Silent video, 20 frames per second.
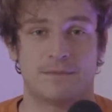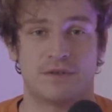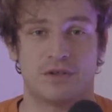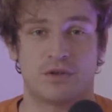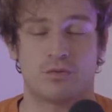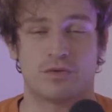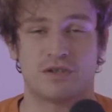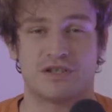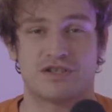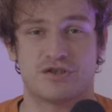
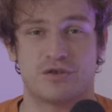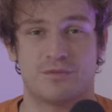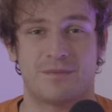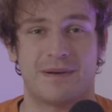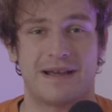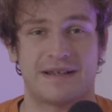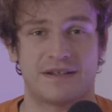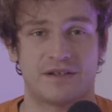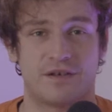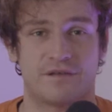you'll need to
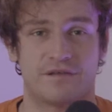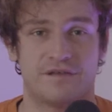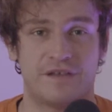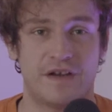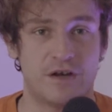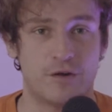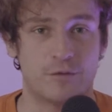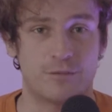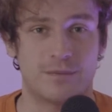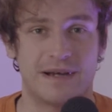buy your
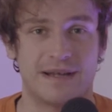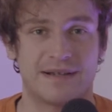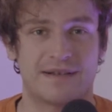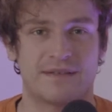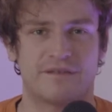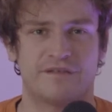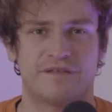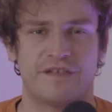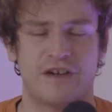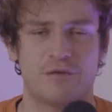film,
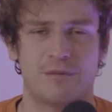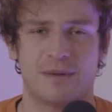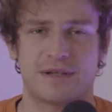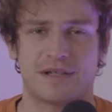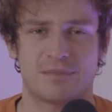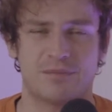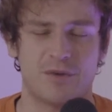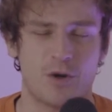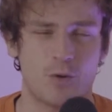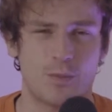and film at
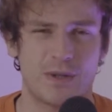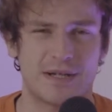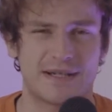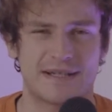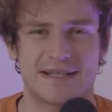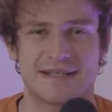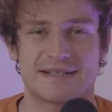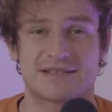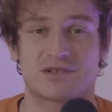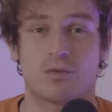the
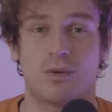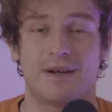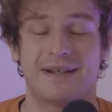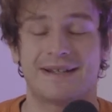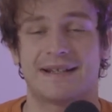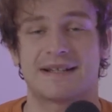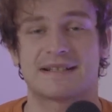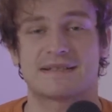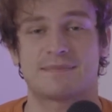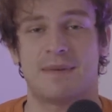moment is
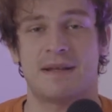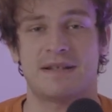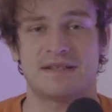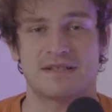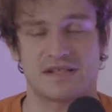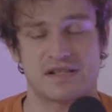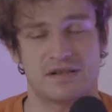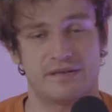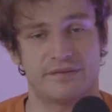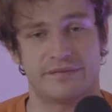quite
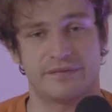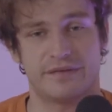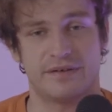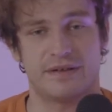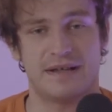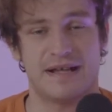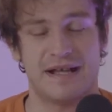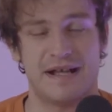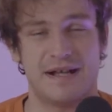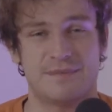expensive.
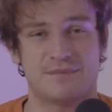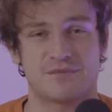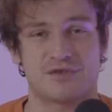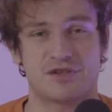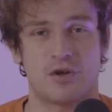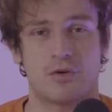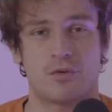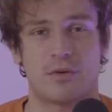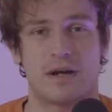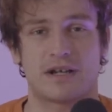
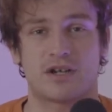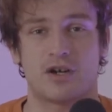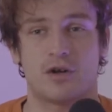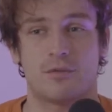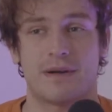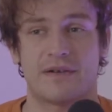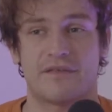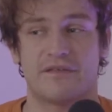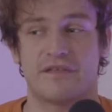So I got my